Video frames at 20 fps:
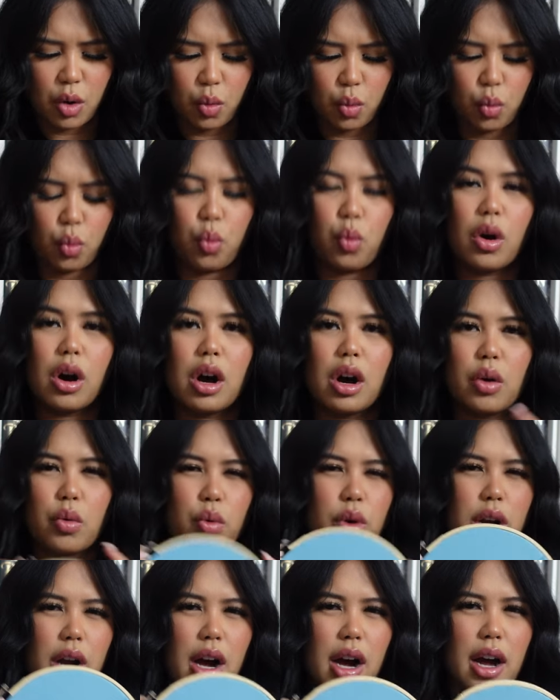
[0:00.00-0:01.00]
What
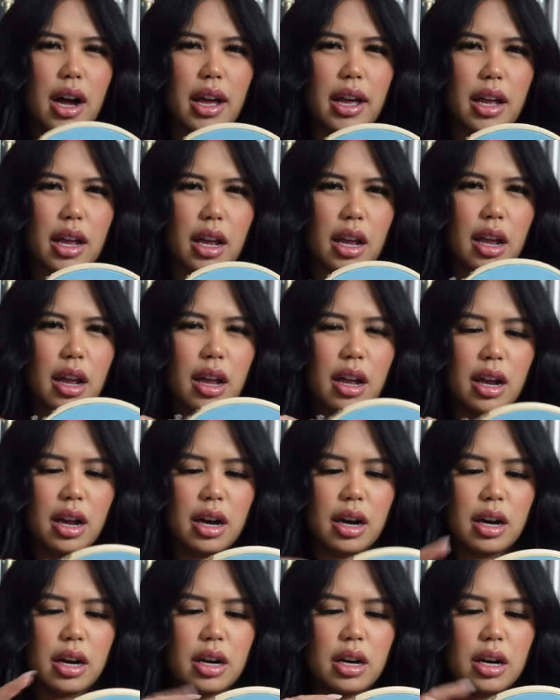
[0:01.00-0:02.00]
would I
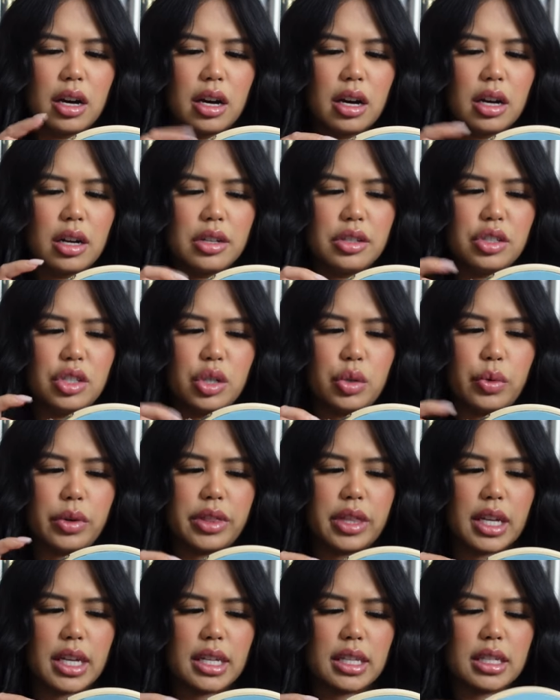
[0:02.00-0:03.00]
do with
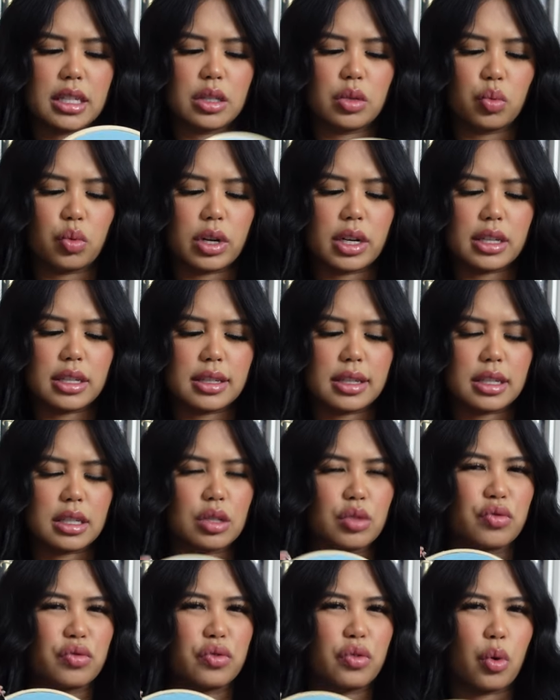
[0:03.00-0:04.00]
this? What is this
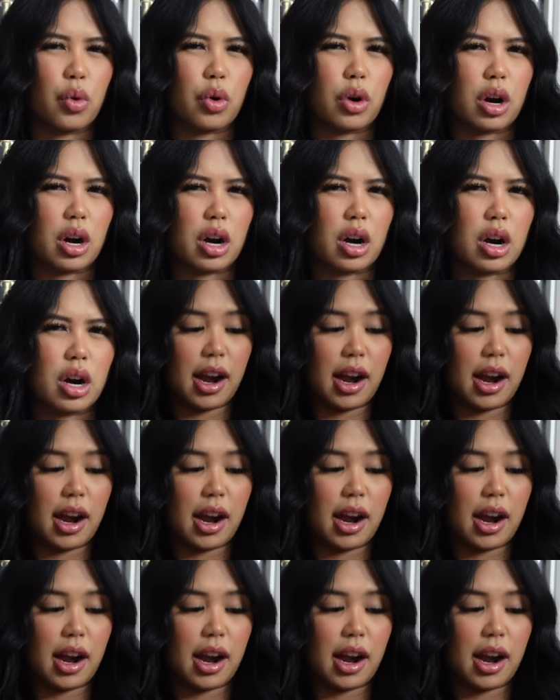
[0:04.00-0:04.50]
for?